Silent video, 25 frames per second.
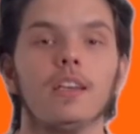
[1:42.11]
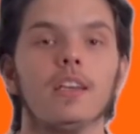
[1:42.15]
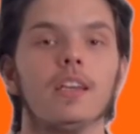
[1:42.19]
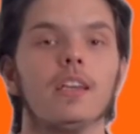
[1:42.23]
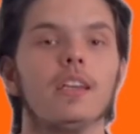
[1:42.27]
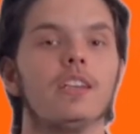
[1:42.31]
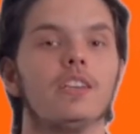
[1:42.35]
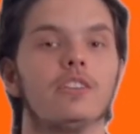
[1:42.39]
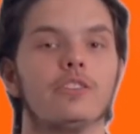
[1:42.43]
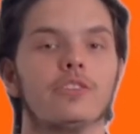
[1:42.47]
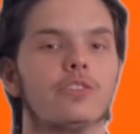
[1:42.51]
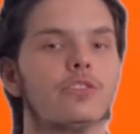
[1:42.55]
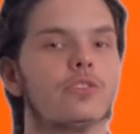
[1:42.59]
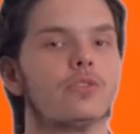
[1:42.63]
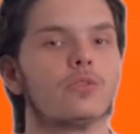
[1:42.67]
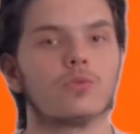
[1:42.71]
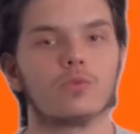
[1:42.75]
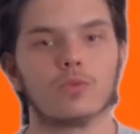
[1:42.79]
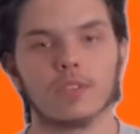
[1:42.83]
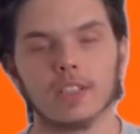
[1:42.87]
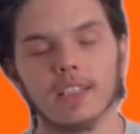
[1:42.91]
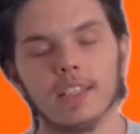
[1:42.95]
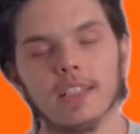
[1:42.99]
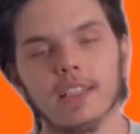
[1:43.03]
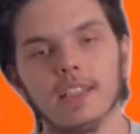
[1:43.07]
It is
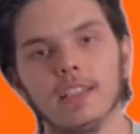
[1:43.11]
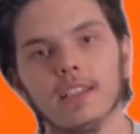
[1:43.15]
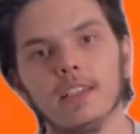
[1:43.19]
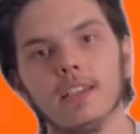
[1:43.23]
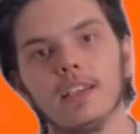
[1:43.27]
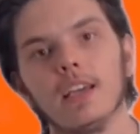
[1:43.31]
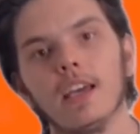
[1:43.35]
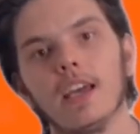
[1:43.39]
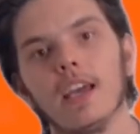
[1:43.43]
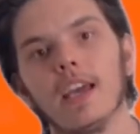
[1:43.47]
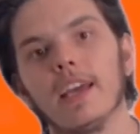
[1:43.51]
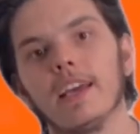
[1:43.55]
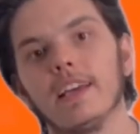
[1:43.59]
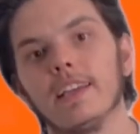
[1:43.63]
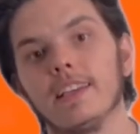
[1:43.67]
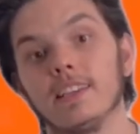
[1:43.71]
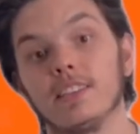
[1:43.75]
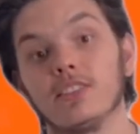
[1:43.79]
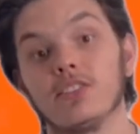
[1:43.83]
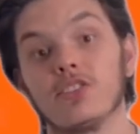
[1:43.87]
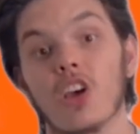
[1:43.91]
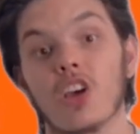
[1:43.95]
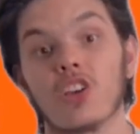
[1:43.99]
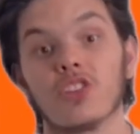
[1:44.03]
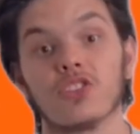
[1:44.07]
thrilling. It
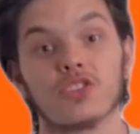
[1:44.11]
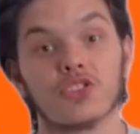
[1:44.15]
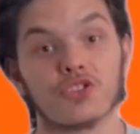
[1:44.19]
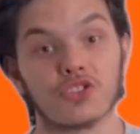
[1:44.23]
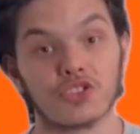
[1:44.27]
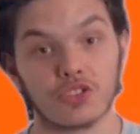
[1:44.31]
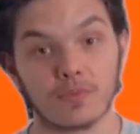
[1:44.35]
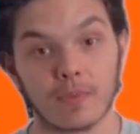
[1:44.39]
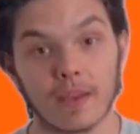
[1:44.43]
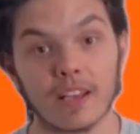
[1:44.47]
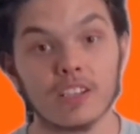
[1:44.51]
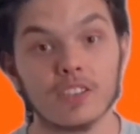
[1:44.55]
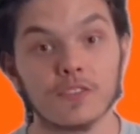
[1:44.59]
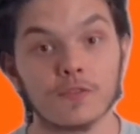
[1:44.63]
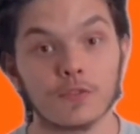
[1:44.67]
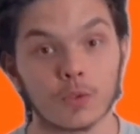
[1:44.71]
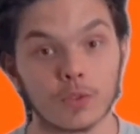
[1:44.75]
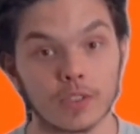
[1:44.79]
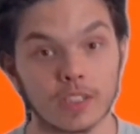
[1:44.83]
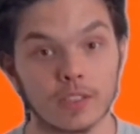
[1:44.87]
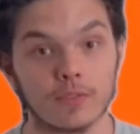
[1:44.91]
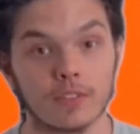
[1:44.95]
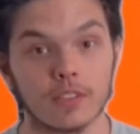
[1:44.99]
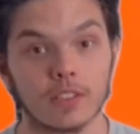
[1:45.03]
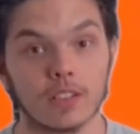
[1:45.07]
is suspenseful
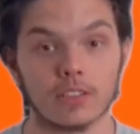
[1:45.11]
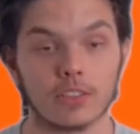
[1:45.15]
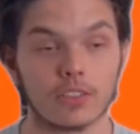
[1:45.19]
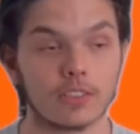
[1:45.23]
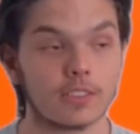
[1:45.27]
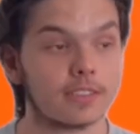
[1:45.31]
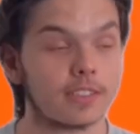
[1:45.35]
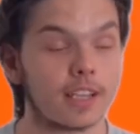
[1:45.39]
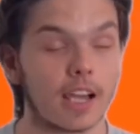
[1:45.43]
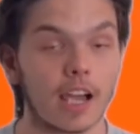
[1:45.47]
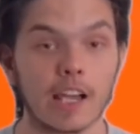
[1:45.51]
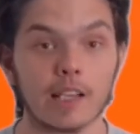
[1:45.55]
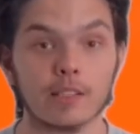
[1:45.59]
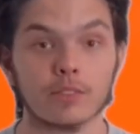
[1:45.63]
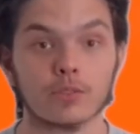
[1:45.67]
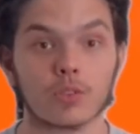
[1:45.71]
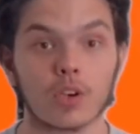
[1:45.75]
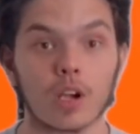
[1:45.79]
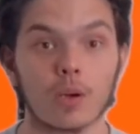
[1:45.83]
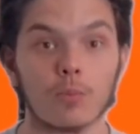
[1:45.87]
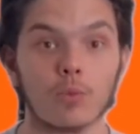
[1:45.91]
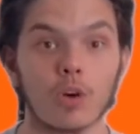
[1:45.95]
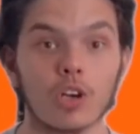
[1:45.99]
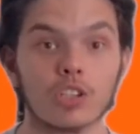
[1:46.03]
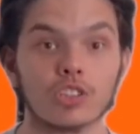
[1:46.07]
even. There's times where
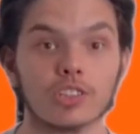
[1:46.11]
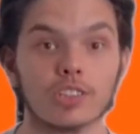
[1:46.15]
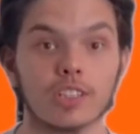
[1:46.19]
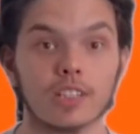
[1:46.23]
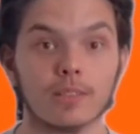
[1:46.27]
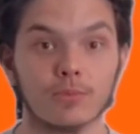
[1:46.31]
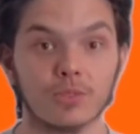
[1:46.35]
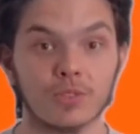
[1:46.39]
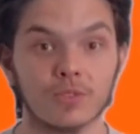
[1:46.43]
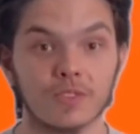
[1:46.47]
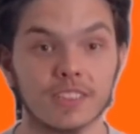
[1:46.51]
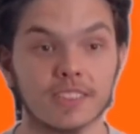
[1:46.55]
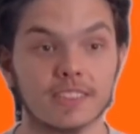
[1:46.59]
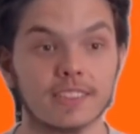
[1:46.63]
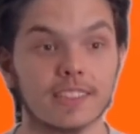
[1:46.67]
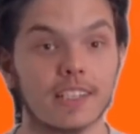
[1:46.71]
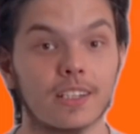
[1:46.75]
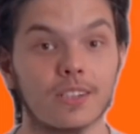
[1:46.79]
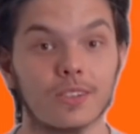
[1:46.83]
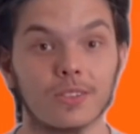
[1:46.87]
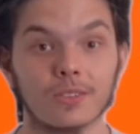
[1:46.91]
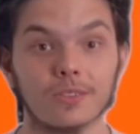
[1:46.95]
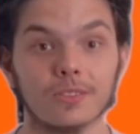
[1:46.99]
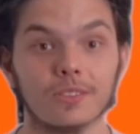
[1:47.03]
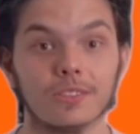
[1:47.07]
I'm watching that movie
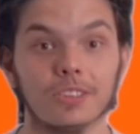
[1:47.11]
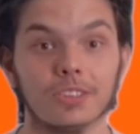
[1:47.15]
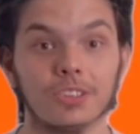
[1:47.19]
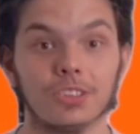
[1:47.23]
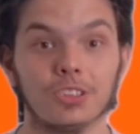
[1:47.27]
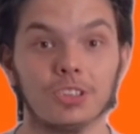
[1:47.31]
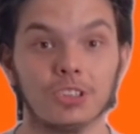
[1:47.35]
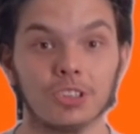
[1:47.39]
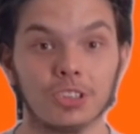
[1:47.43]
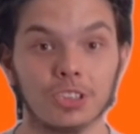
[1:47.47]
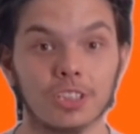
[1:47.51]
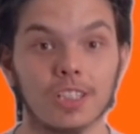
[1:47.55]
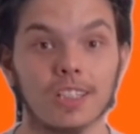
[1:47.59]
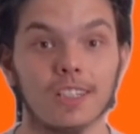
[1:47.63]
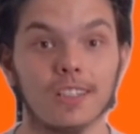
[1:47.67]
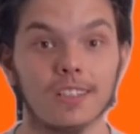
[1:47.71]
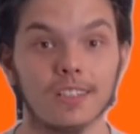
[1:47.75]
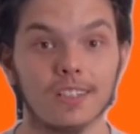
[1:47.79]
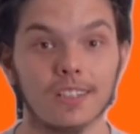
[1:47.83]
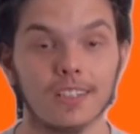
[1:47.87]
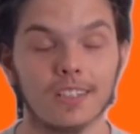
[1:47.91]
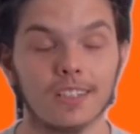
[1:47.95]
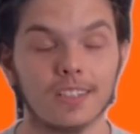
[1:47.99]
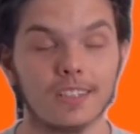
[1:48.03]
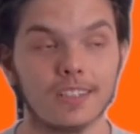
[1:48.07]
saying, holy
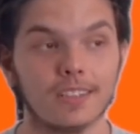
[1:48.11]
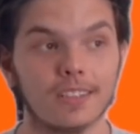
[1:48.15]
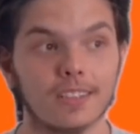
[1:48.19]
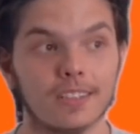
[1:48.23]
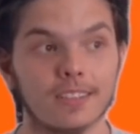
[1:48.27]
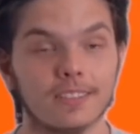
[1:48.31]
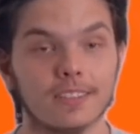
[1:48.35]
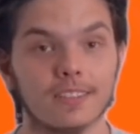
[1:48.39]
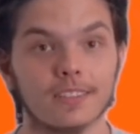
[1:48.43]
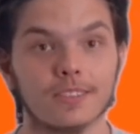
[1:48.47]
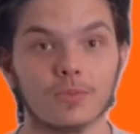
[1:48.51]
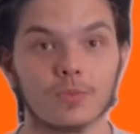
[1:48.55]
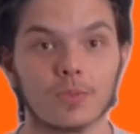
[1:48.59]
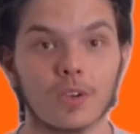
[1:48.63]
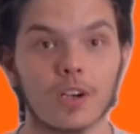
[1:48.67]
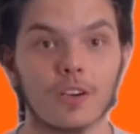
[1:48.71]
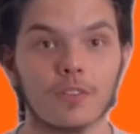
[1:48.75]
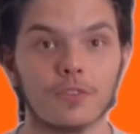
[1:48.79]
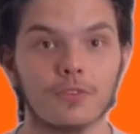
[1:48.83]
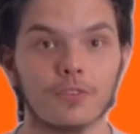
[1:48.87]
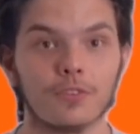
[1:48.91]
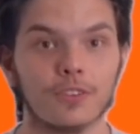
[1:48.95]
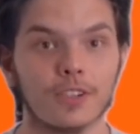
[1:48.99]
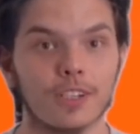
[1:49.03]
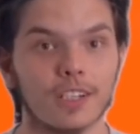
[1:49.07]
shit, this is
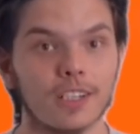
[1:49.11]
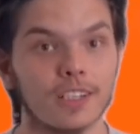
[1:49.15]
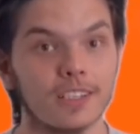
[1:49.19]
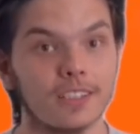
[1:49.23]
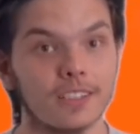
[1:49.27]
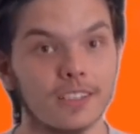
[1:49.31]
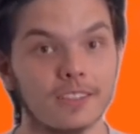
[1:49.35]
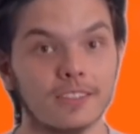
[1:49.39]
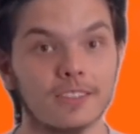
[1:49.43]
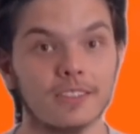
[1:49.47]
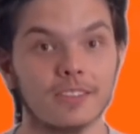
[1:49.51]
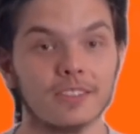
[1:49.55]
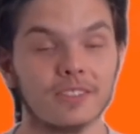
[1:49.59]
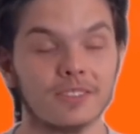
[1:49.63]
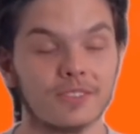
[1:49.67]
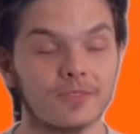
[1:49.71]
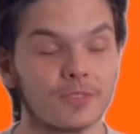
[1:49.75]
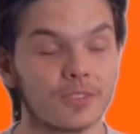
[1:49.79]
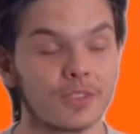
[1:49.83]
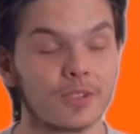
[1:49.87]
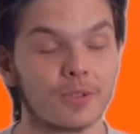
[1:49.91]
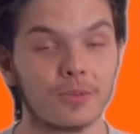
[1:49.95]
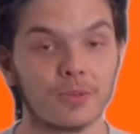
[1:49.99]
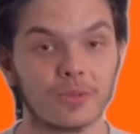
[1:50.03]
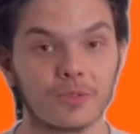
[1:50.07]
rough. This is
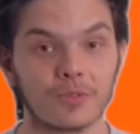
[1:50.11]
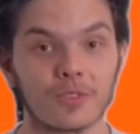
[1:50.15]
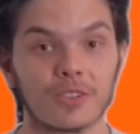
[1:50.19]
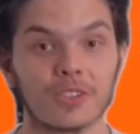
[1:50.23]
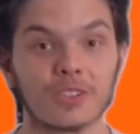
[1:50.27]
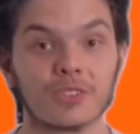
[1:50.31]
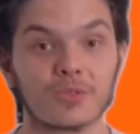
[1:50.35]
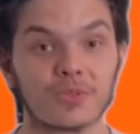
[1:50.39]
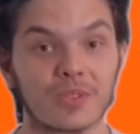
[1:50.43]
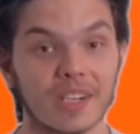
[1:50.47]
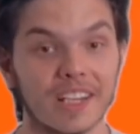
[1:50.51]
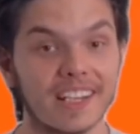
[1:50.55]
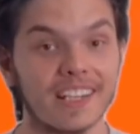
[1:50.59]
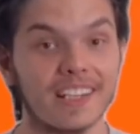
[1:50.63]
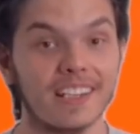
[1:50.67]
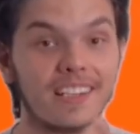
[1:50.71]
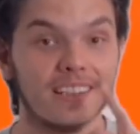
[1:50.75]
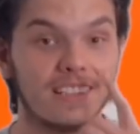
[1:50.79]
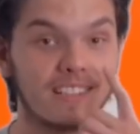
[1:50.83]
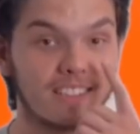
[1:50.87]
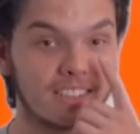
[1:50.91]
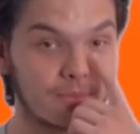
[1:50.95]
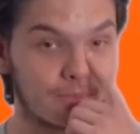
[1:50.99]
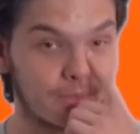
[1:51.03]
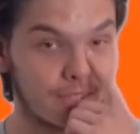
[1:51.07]
for its
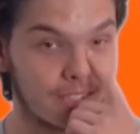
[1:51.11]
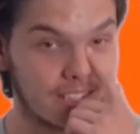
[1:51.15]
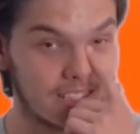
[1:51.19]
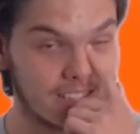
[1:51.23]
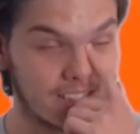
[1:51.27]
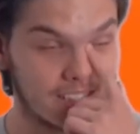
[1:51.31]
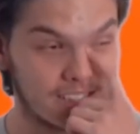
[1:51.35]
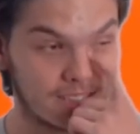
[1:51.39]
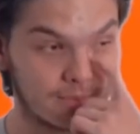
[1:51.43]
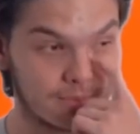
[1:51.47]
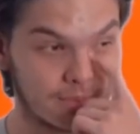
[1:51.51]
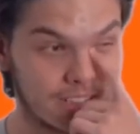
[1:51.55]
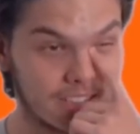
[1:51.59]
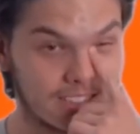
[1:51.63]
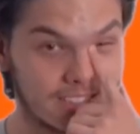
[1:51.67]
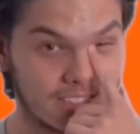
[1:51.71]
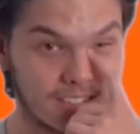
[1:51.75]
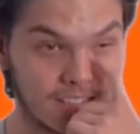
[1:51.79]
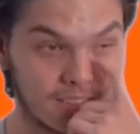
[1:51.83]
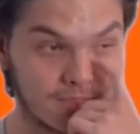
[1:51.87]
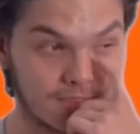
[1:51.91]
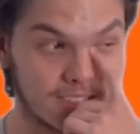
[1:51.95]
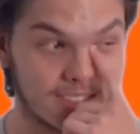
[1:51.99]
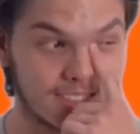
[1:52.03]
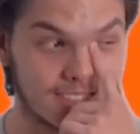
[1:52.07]
rating, it's pretty
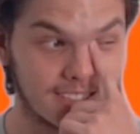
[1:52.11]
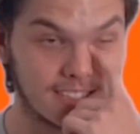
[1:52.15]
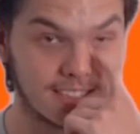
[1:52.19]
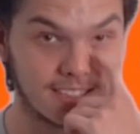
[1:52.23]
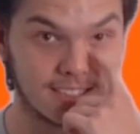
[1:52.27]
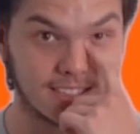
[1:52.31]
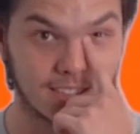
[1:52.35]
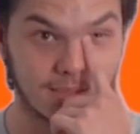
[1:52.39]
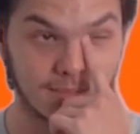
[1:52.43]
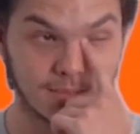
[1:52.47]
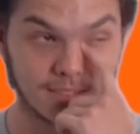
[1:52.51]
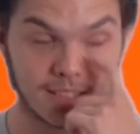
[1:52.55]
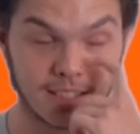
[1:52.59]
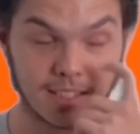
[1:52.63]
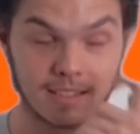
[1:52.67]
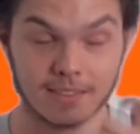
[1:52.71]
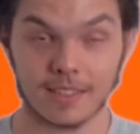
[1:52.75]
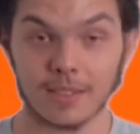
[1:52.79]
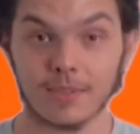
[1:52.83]
tough to see sometimes.